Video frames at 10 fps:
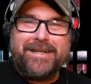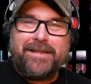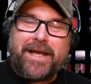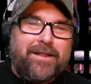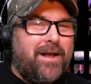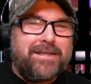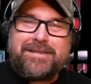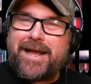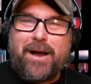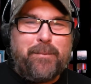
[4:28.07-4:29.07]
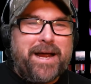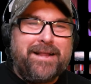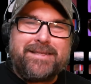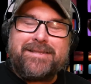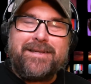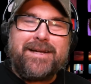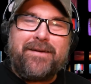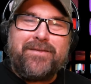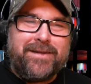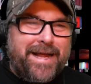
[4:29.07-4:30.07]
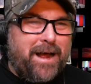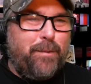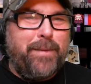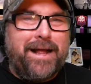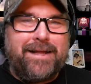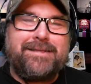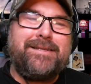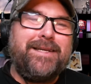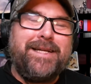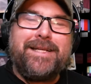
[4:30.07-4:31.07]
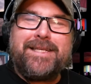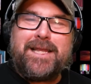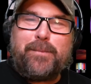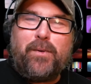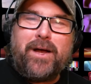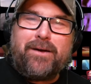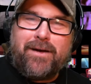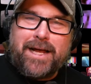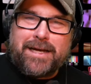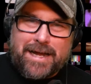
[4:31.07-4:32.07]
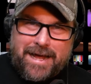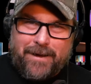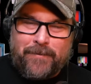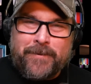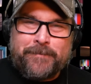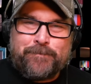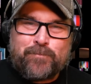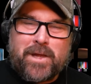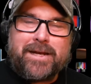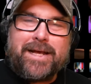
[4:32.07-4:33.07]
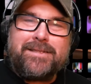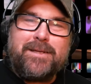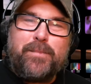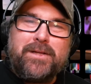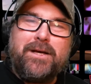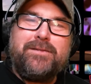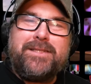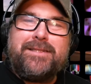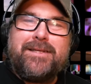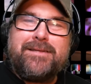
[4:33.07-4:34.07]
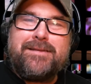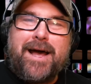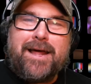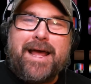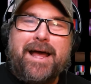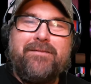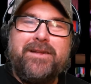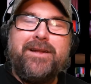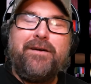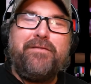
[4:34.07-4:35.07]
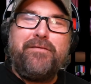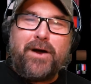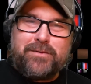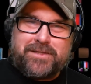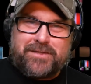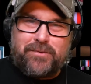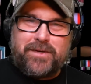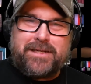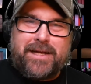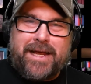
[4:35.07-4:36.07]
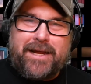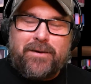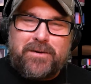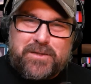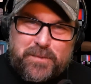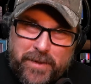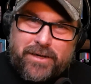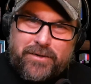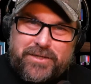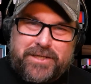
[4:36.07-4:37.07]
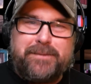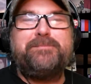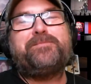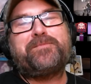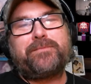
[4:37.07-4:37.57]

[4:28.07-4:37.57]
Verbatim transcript: They lost down ballot seat after down ballot seat. It's at the point right now that Nancy Pelosi does not have enough votes to retain her speakership.